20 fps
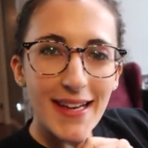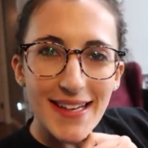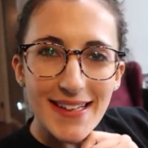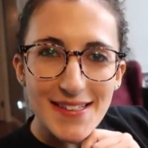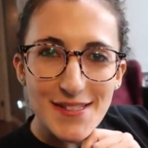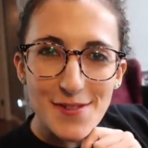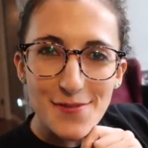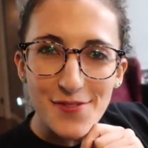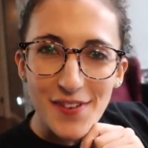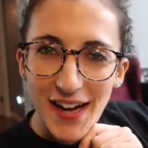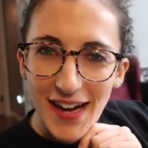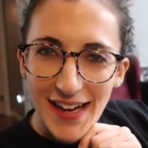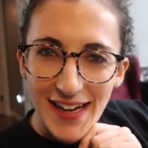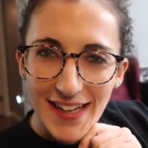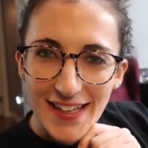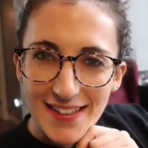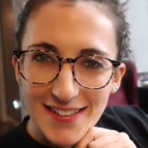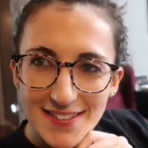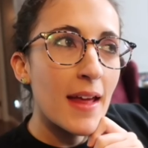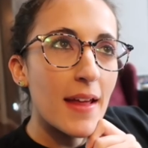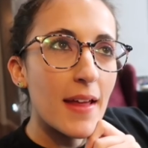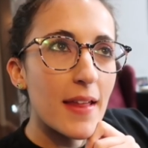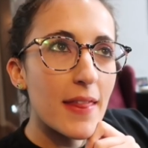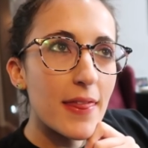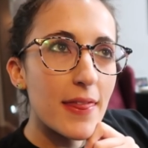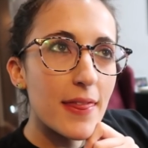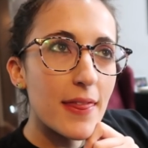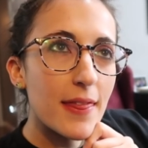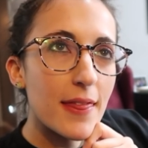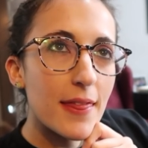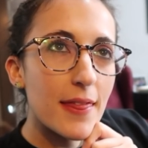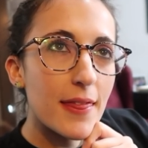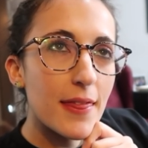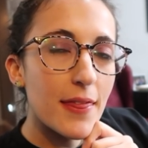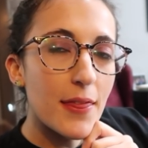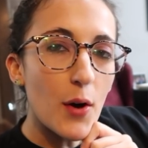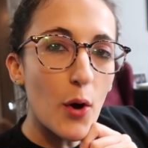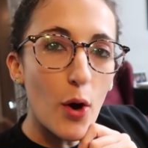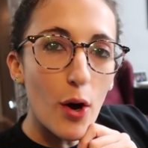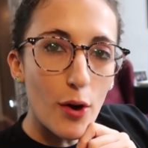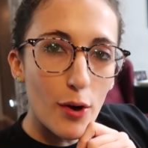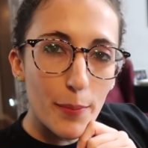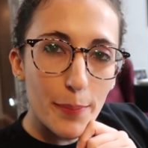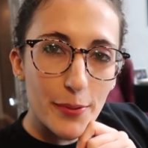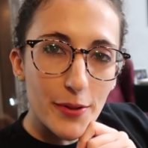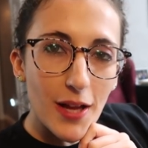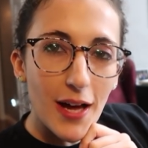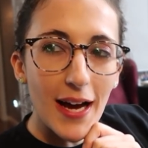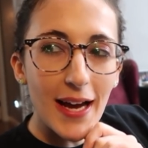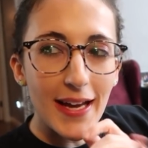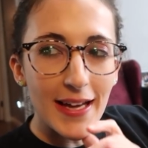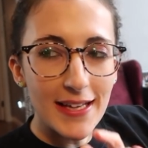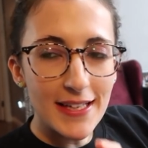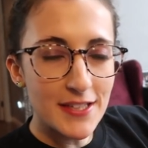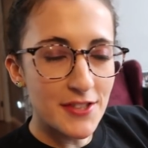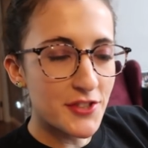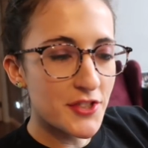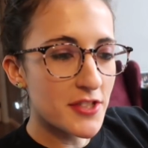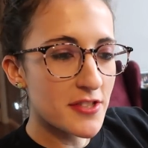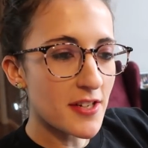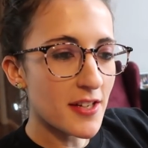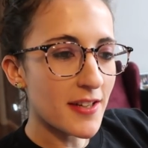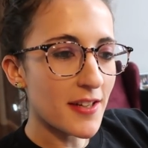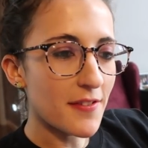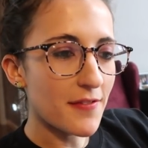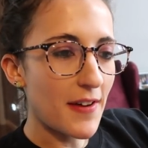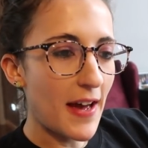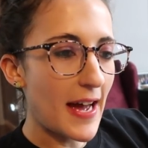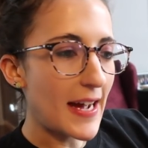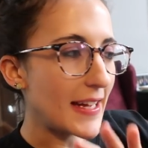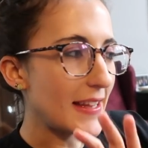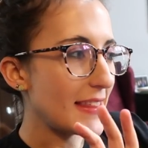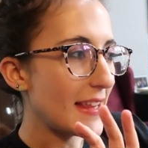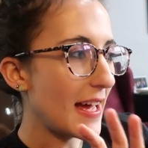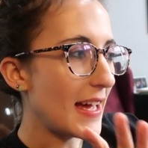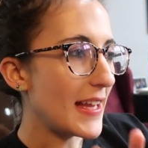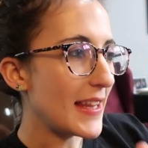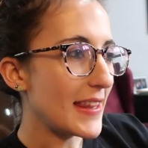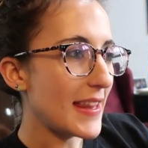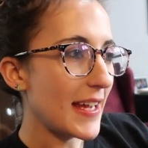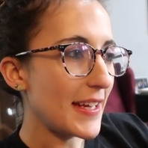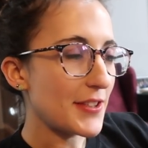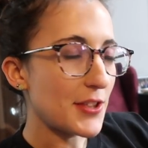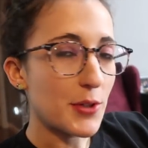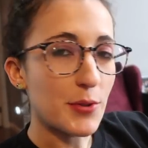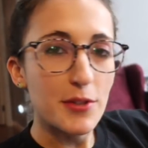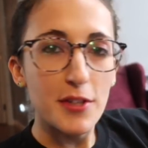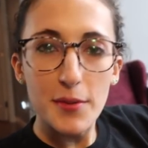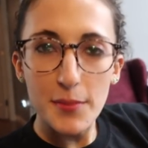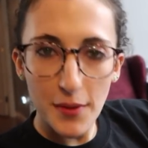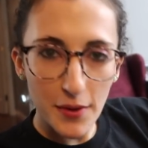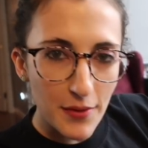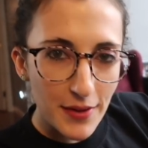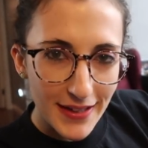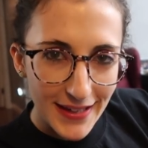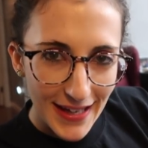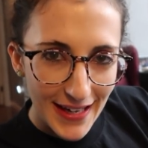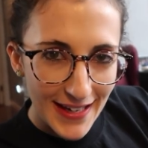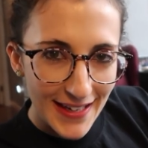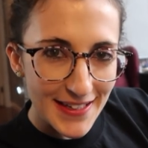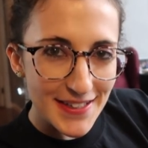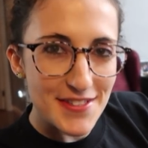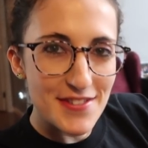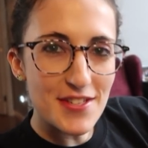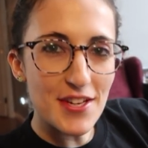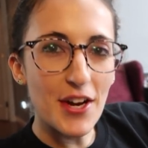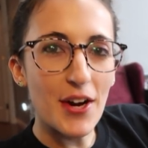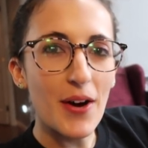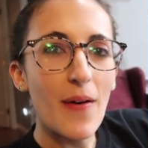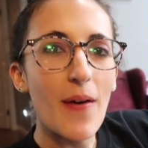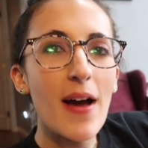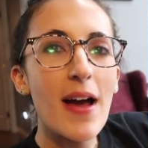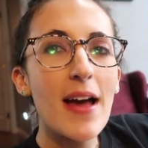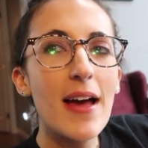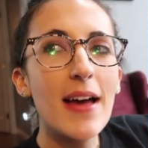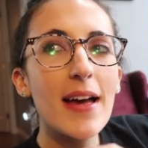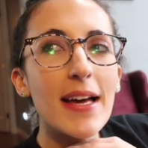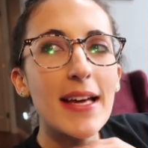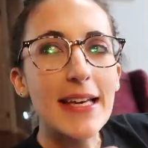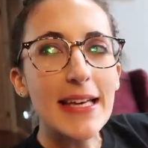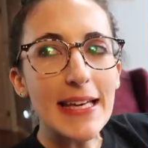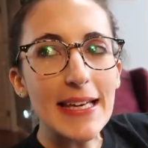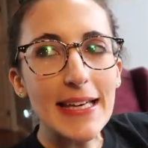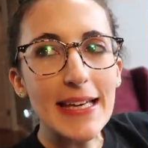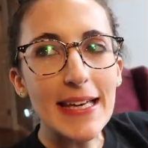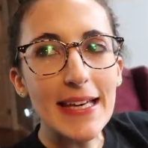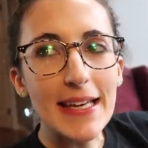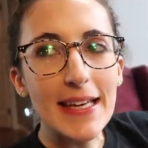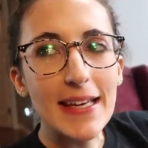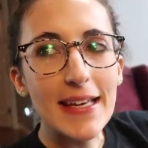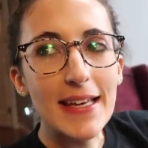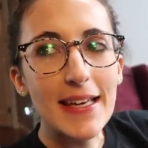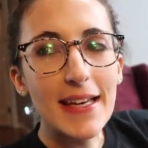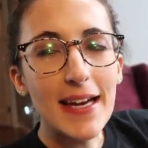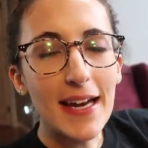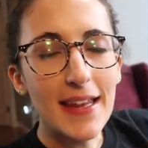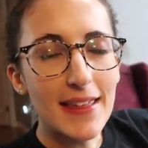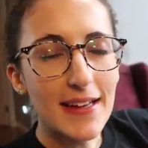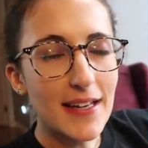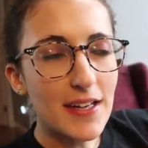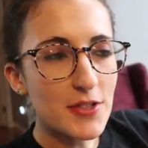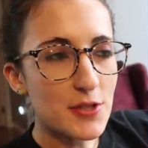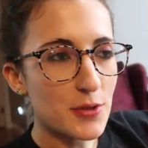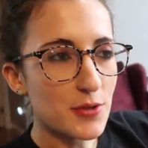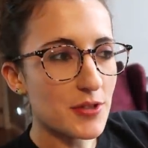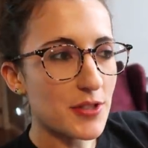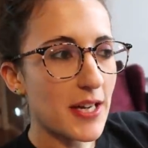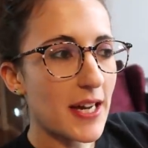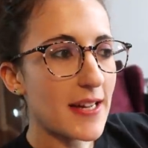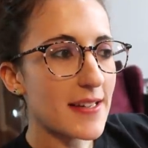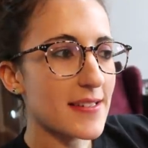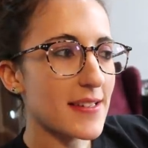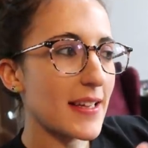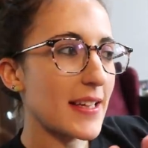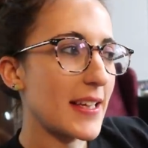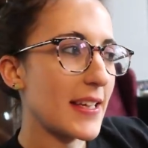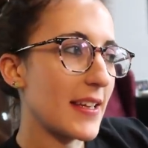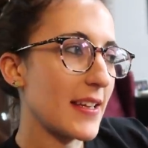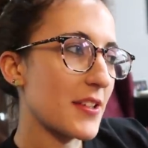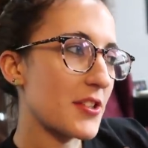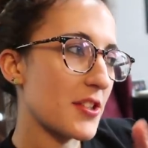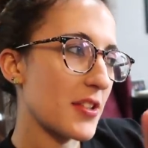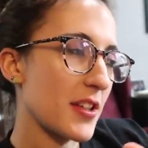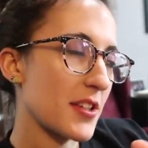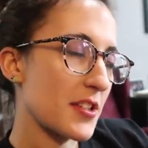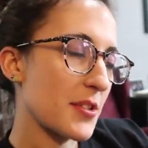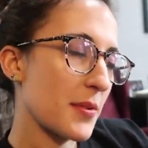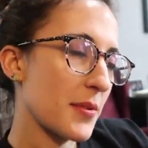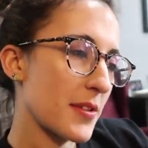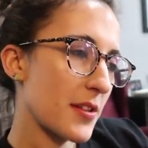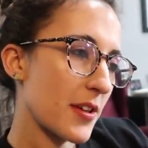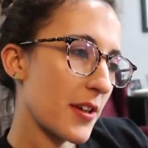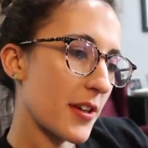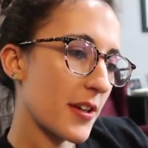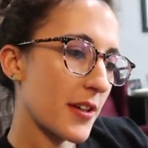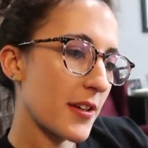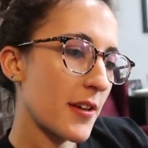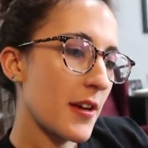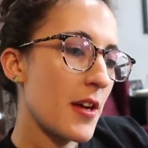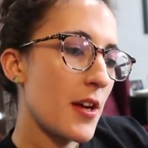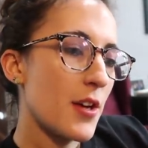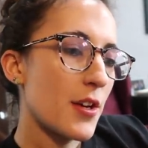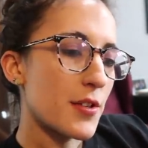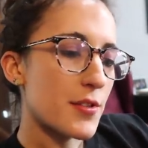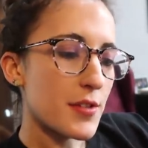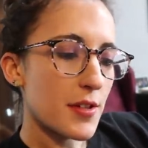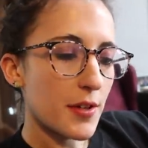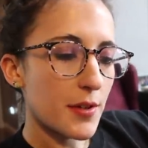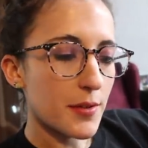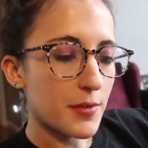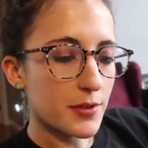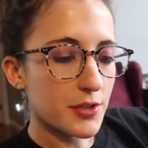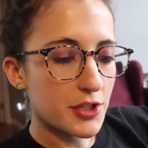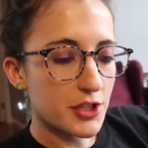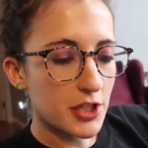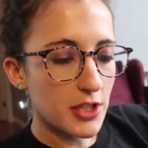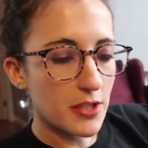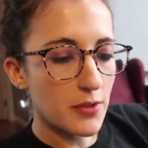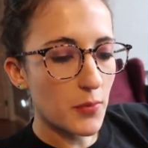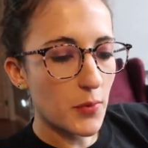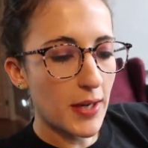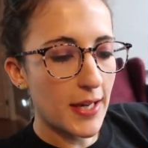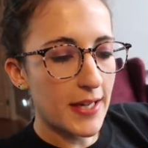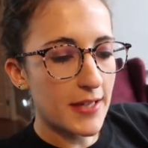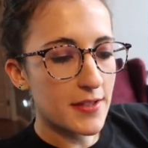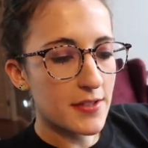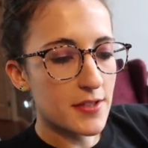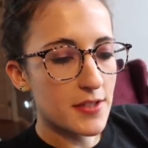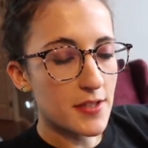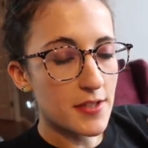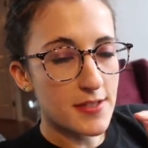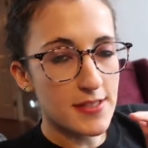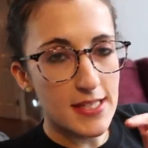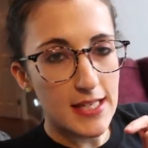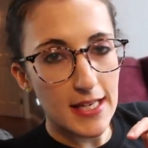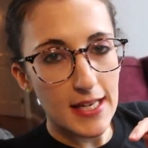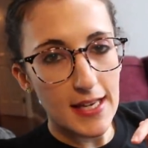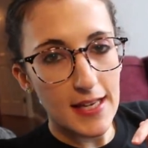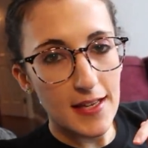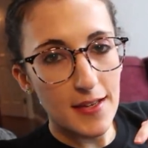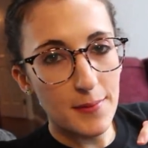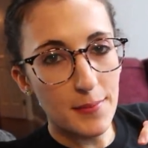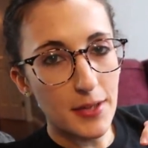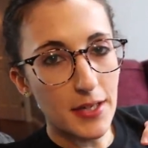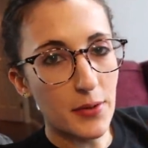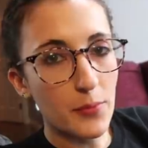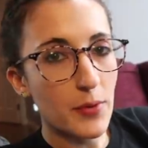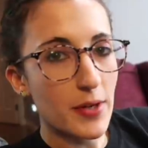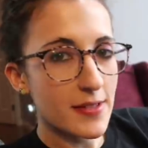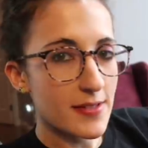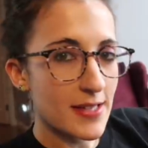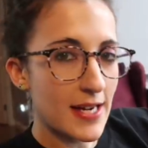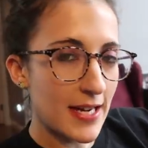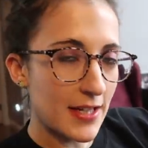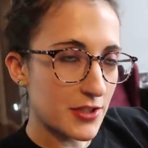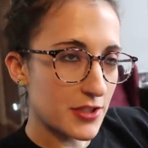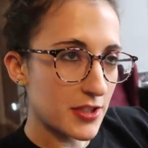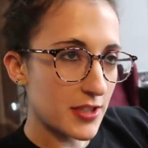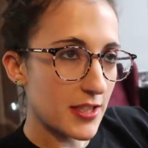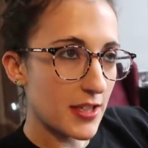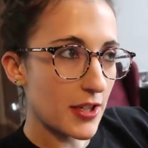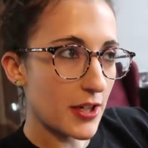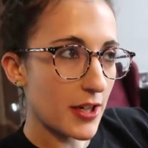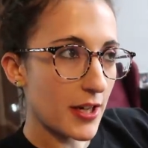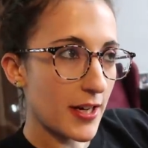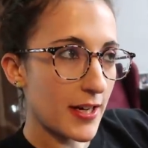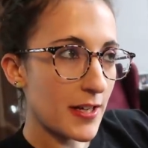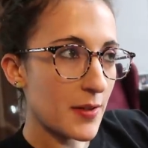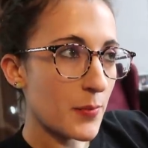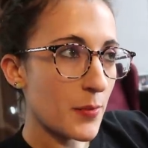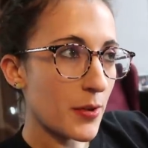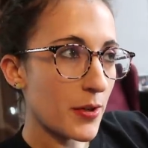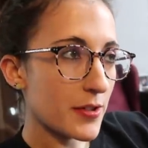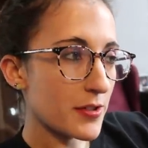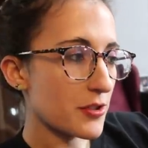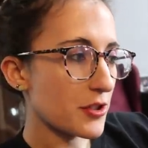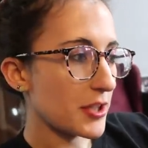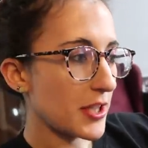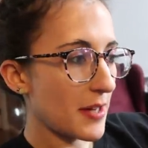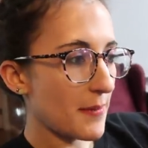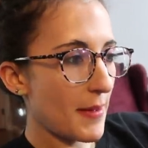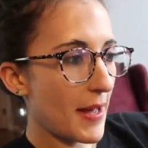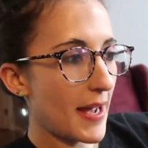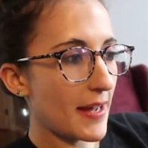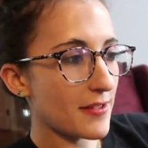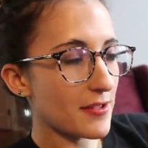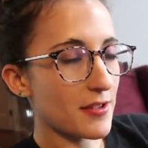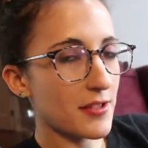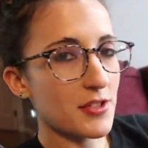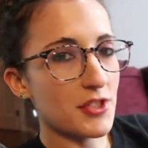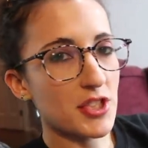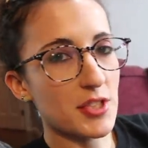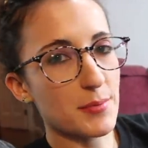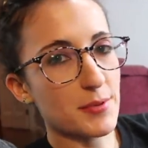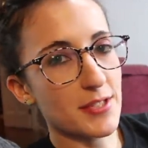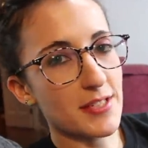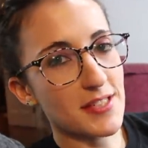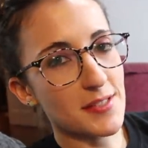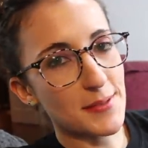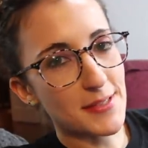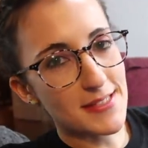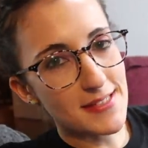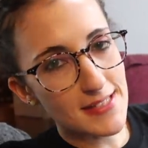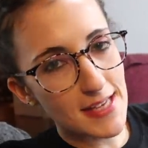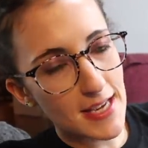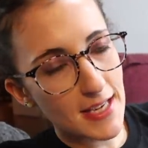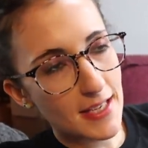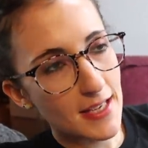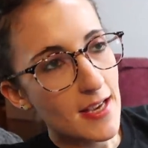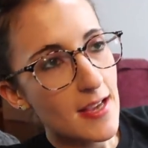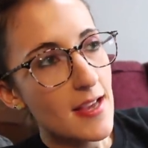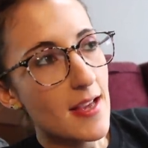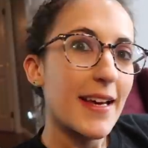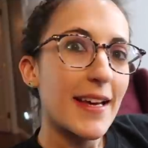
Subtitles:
it's fine. The whole plot hinges on the fact that they don't communicate. So I think I told you guys, like she thought she was hurt, so she went to see him, but he wasn't actually hurt anymore, so she got mad, so then she pretends to be sick.